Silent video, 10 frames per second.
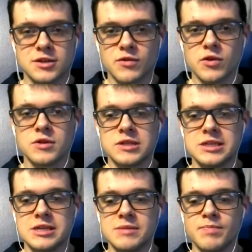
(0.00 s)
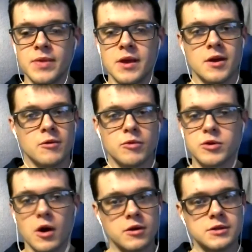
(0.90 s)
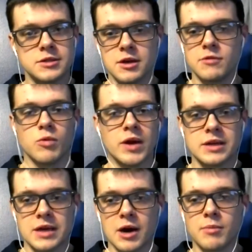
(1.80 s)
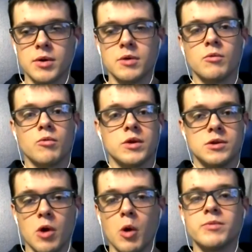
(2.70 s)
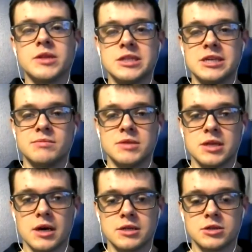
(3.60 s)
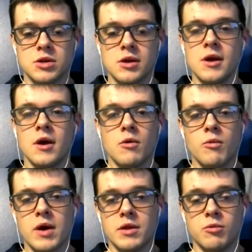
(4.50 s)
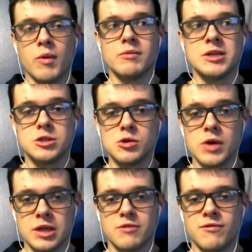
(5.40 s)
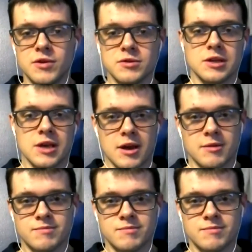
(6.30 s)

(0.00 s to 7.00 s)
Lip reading: for the team, regardless of win count, but what do you hope the team does when we do hit the field again?